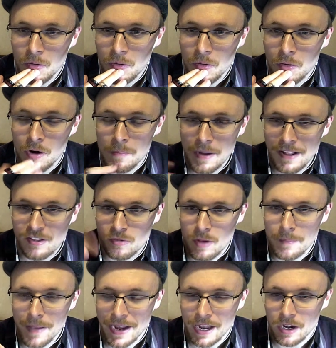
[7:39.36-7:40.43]
Or it might
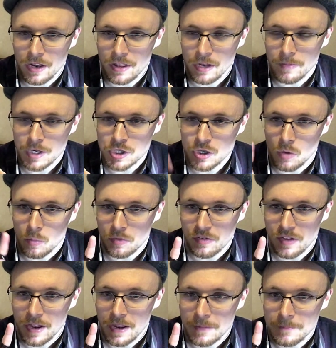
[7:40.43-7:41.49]
swing back in on the original, we'll
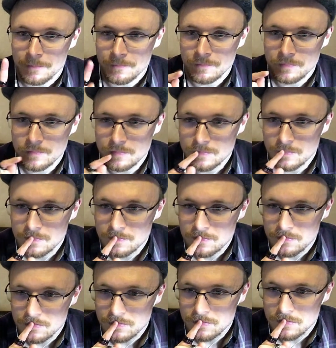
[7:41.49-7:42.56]
see.
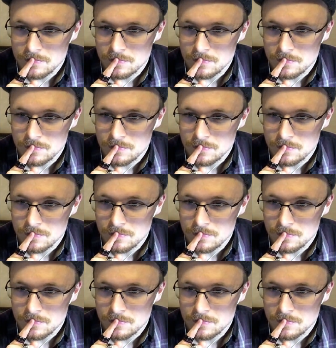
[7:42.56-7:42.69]
Yep.